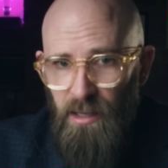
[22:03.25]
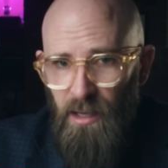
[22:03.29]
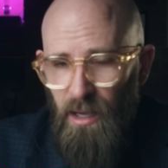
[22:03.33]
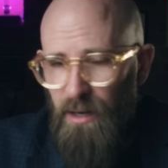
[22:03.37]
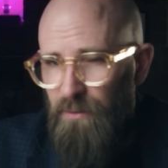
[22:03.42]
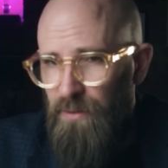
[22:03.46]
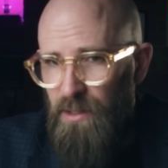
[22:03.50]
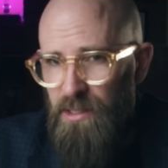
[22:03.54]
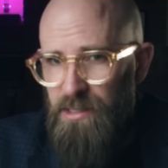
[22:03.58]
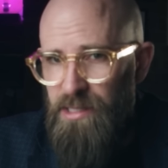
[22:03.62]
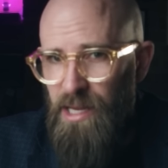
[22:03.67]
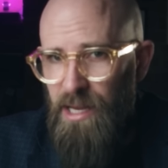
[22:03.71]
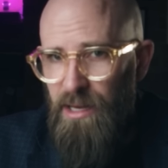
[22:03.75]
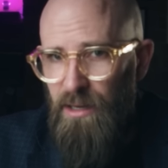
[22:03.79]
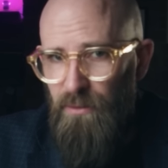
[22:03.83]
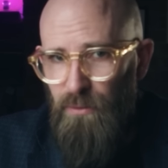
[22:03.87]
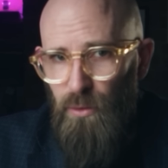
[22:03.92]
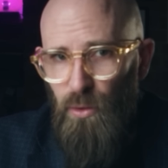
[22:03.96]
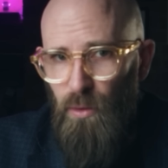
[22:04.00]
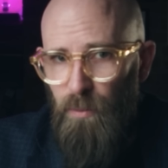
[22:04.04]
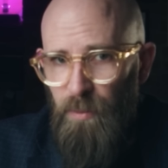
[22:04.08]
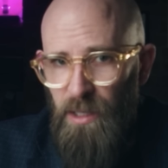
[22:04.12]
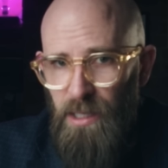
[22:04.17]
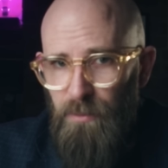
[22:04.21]
And for the sake of
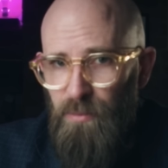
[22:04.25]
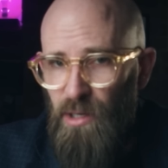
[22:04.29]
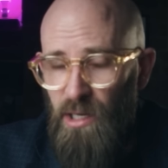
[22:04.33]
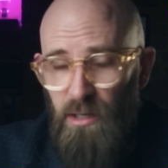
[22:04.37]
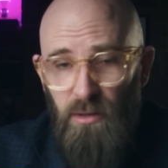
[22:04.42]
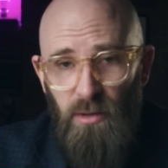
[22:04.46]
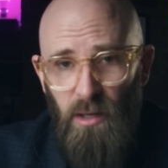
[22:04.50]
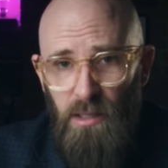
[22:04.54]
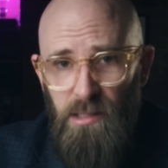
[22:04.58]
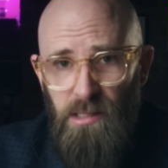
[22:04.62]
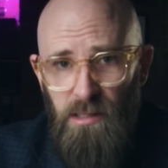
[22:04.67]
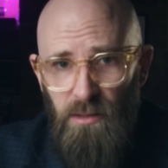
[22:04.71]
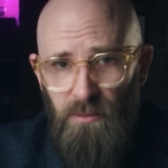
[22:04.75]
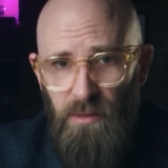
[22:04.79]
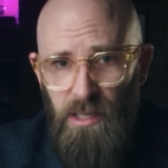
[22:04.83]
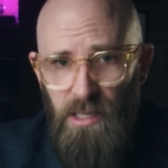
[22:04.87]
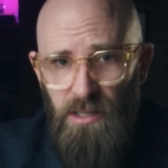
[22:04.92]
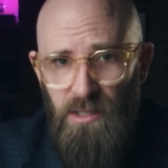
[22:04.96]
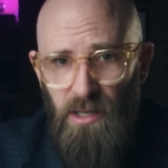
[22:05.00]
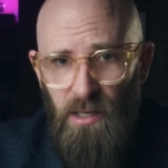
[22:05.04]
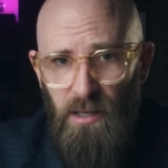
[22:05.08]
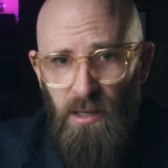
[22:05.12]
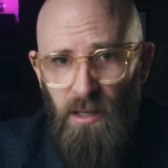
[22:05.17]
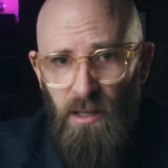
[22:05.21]
all people across the
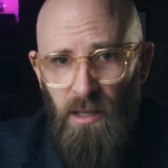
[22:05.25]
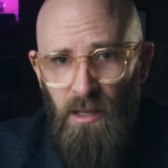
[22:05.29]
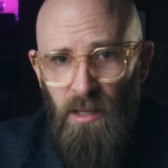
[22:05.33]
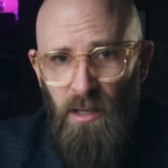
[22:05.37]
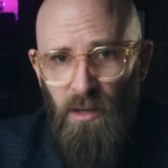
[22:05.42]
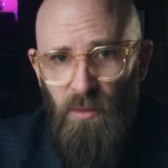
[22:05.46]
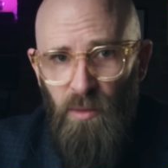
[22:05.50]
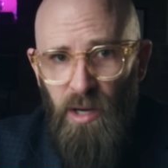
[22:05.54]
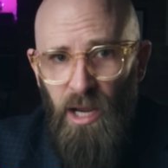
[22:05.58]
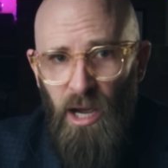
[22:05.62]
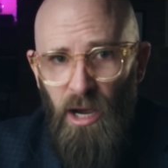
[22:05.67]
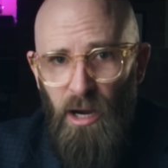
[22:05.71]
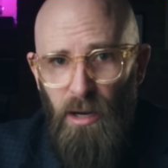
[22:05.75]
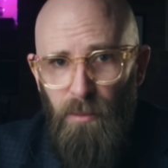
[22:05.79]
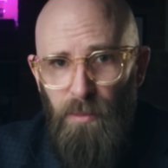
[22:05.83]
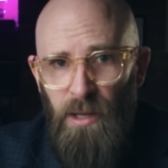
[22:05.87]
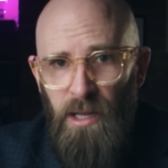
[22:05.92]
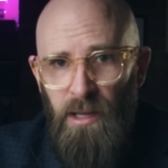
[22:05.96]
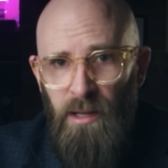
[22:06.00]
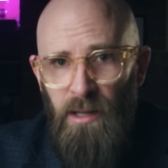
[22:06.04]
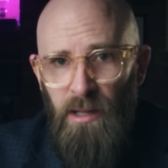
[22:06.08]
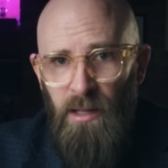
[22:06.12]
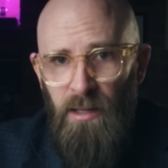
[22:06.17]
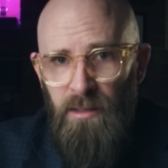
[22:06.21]
region, we hope
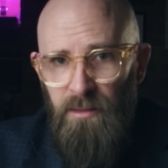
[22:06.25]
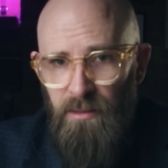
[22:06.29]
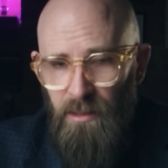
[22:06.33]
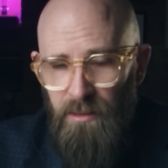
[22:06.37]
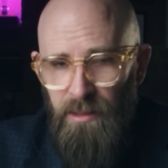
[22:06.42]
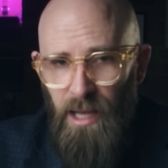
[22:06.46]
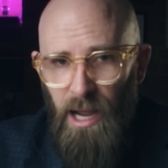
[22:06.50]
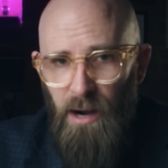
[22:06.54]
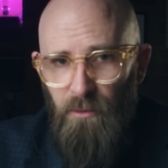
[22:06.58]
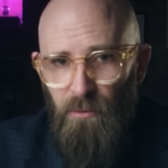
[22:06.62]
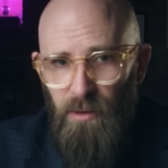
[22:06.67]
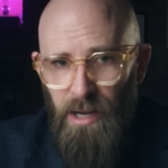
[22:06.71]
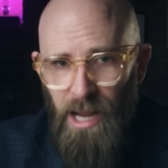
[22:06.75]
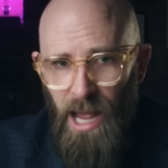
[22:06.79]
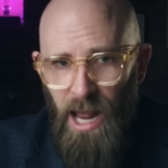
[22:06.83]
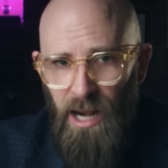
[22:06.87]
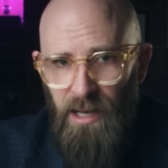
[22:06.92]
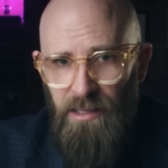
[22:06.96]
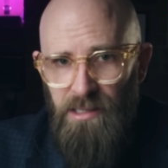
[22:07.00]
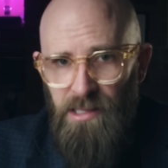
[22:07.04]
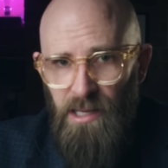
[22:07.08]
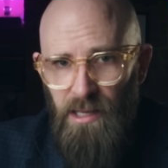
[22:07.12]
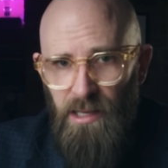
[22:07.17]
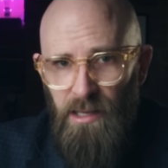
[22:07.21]
that that
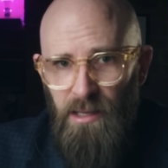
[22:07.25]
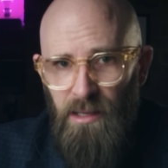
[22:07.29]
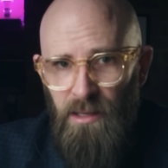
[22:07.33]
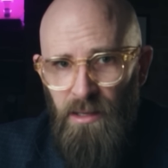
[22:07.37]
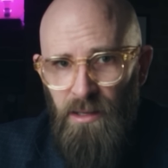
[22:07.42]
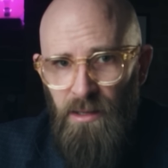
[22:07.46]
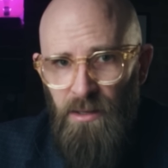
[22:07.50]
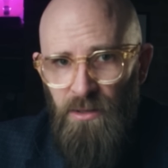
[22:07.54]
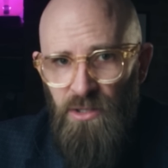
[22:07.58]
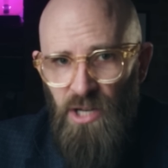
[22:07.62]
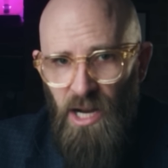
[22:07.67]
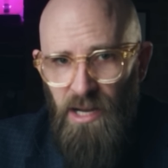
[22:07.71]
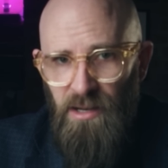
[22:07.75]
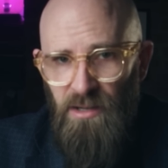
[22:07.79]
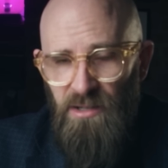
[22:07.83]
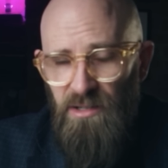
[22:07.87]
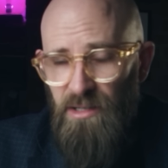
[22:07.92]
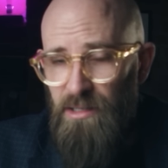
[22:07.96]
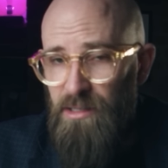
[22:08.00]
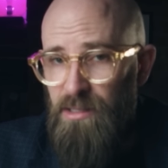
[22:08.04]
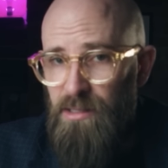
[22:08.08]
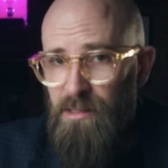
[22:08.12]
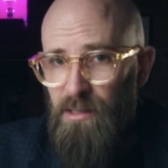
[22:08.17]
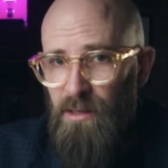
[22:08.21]
reality
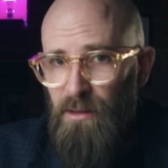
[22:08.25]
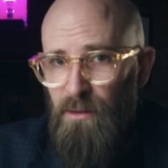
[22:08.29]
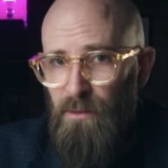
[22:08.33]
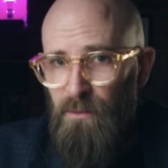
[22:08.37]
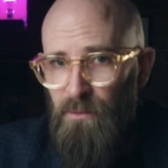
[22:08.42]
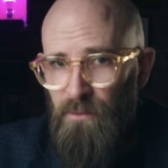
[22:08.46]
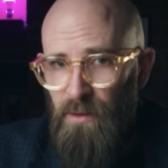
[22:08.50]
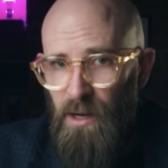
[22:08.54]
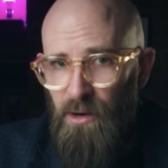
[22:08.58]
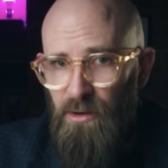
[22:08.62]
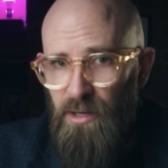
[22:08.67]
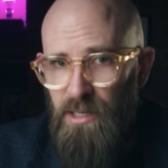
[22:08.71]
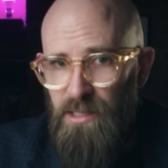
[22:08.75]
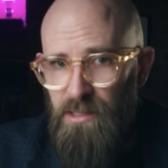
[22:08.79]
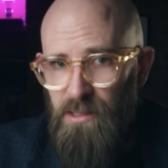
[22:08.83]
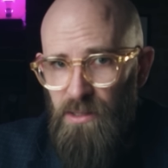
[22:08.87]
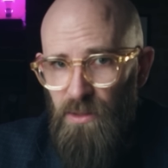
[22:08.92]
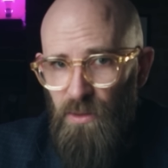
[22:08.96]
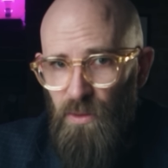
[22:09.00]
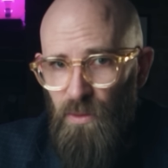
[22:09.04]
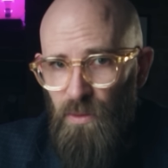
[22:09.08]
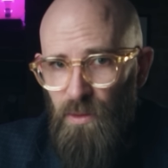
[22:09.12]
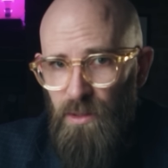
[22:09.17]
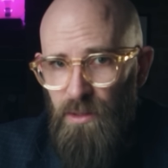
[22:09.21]
changes very
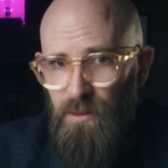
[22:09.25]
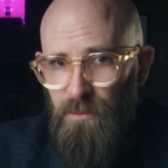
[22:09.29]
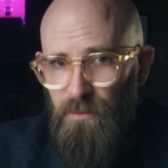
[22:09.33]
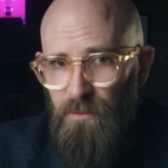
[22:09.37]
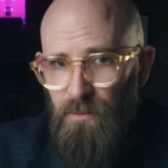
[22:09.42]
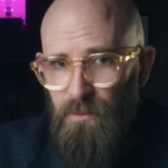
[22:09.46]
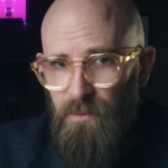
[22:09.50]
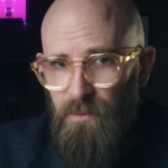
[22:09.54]
soon.